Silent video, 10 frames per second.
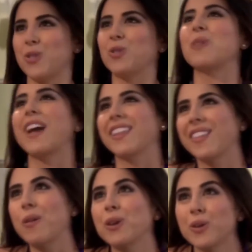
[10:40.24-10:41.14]
Baby
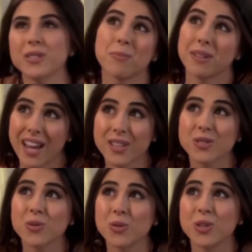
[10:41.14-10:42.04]
Daddy,
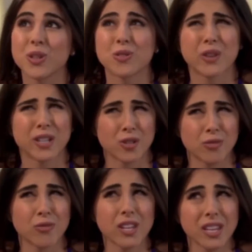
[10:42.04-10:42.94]
Paradise Run,
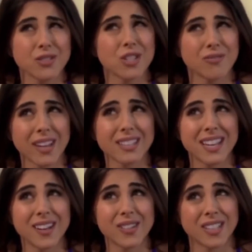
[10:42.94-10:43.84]
and
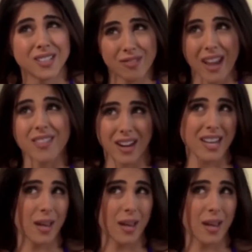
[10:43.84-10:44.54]
Cousins for Life.